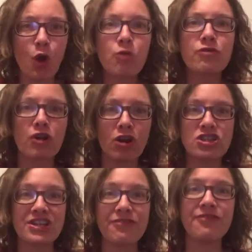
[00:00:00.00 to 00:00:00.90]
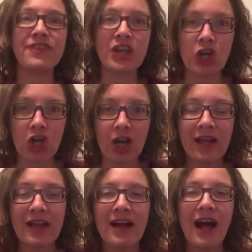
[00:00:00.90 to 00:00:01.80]
overarching fear
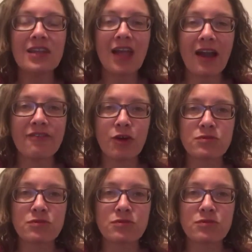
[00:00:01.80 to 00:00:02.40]
a lot of